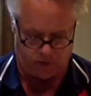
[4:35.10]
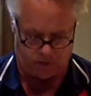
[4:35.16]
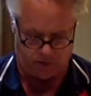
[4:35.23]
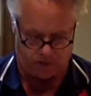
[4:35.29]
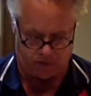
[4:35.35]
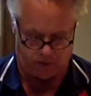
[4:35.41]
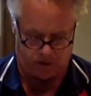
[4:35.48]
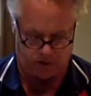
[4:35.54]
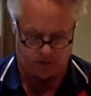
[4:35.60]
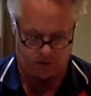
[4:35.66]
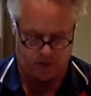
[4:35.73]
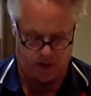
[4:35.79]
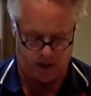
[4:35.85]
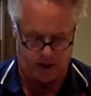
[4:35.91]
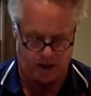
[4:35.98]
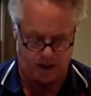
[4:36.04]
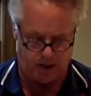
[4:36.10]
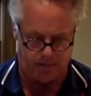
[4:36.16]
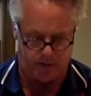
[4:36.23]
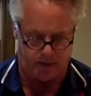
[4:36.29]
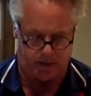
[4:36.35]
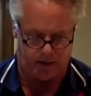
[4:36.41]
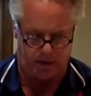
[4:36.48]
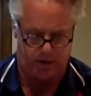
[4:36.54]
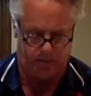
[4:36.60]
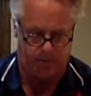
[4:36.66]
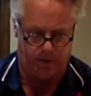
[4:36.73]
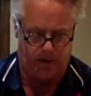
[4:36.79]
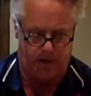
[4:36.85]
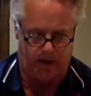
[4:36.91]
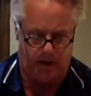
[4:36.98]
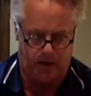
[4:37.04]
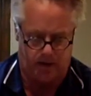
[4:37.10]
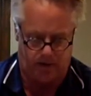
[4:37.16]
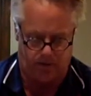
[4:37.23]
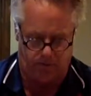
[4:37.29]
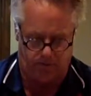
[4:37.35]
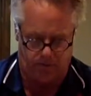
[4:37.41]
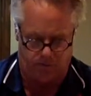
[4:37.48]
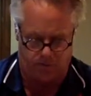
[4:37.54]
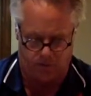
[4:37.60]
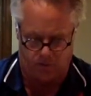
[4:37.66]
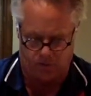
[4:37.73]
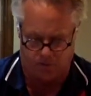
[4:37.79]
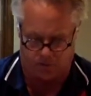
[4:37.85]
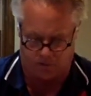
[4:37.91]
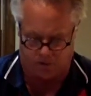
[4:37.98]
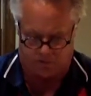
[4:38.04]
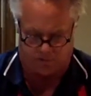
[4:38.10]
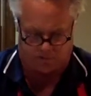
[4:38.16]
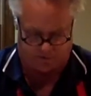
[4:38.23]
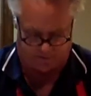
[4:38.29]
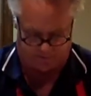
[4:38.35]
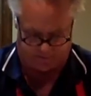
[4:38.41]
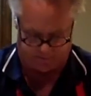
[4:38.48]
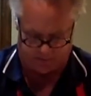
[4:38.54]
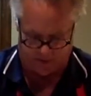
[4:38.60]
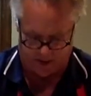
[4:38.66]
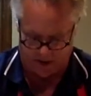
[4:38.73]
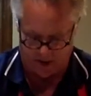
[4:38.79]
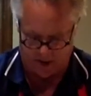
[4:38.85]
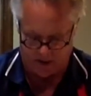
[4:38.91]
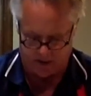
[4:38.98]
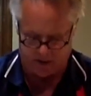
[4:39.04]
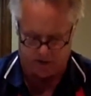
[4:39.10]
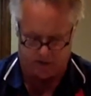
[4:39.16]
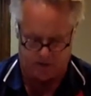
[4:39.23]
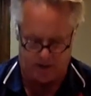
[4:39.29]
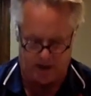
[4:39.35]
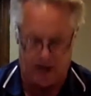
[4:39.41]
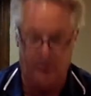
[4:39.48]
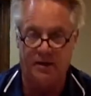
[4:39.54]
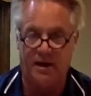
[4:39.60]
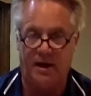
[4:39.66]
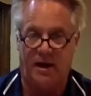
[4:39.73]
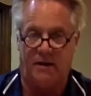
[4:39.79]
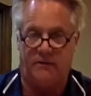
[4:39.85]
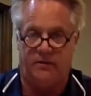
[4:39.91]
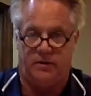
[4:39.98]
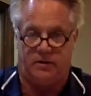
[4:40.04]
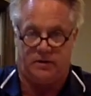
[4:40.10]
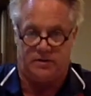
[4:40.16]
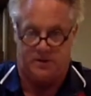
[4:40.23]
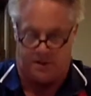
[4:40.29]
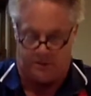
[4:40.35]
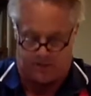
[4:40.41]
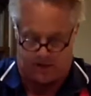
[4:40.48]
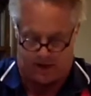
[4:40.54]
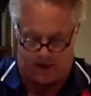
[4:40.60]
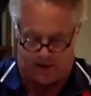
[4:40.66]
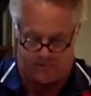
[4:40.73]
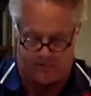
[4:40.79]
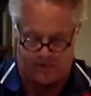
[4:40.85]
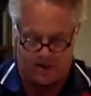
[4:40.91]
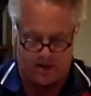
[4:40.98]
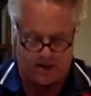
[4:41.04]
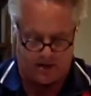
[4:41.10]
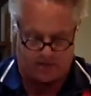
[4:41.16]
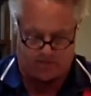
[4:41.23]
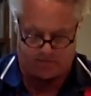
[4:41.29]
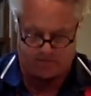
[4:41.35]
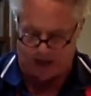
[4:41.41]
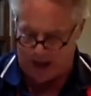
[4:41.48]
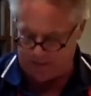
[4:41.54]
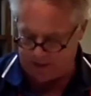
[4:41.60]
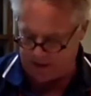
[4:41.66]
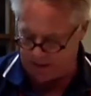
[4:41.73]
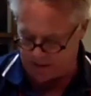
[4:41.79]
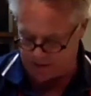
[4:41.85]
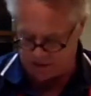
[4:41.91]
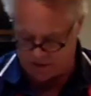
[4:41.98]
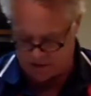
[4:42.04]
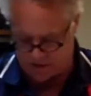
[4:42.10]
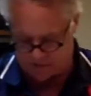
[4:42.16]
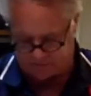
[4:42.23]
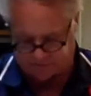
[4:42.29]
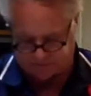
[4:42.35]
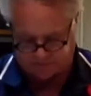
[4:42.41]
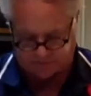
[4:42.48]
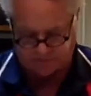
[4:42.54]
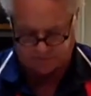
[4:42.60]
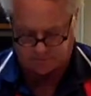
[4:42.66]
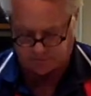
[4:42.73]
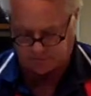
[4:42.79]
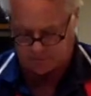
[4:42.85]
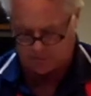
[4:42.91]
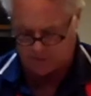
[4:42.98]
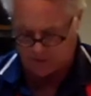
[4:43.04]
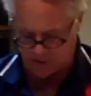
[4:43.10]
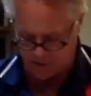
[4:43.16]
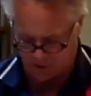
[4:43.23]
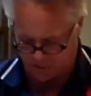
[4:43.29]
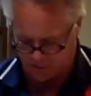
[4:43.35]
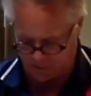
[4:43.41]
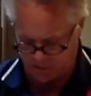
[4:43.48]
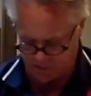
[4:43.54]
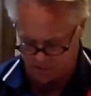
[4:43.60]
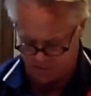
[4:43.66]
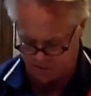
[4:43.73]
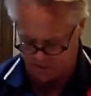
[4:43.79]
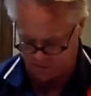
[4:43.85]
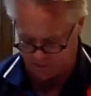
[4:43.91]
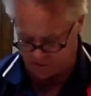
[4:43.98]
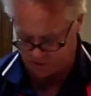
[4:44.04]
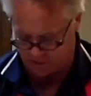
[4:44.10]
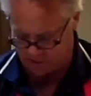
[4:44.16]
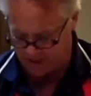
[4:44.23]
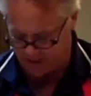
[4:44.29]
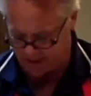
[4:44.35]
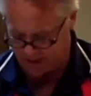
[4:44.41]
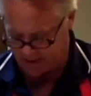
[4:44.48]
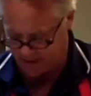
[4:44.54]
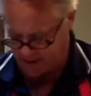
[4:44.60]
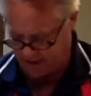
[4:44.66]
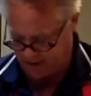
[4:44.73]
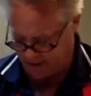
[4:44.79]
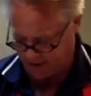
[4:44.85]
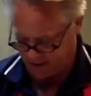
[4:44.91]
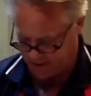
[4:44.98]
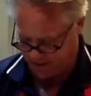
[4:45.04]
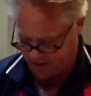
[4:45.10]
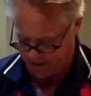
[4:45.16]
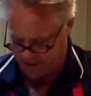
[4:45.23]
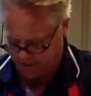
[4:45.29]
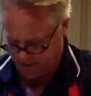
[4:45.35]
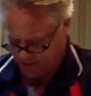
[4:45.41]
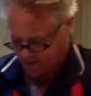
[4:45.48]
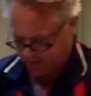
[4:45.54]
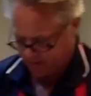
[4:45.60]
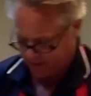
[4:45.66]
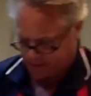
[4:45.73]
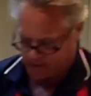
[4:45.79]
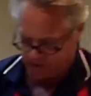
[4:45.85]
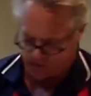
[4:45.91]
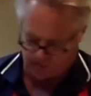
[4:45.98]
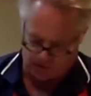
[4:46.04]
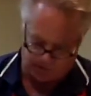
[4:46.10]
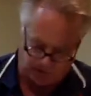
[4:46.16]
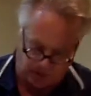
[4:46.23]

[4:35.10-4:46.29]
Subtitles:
crust right on the middle and then roll it over. So now we have, you can see we have floppy edges. So what we do, we go back again and trim